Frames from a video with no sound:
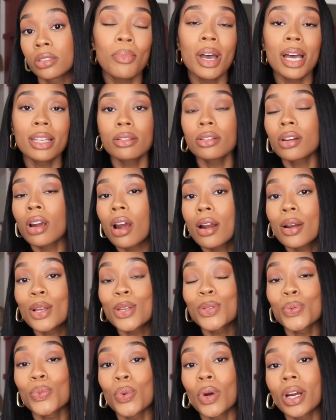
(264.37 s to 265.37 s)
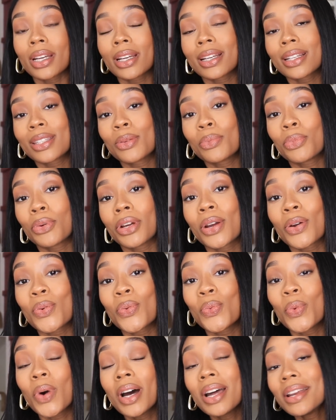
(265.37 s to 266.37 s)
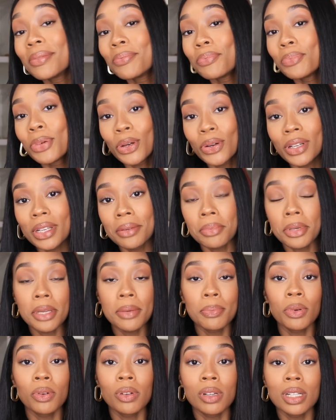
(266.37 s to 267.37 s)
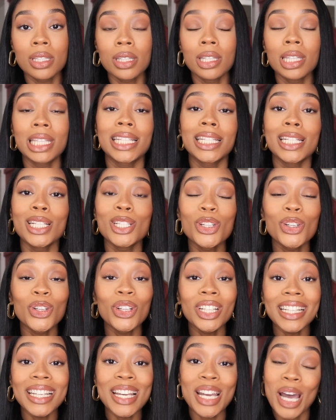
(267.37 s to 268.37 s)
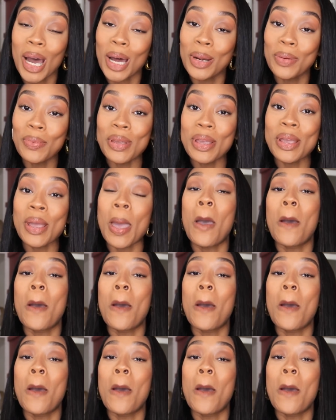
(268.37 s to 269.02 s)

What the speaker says: MasterCard is working to bring 1 billion people into the digital economy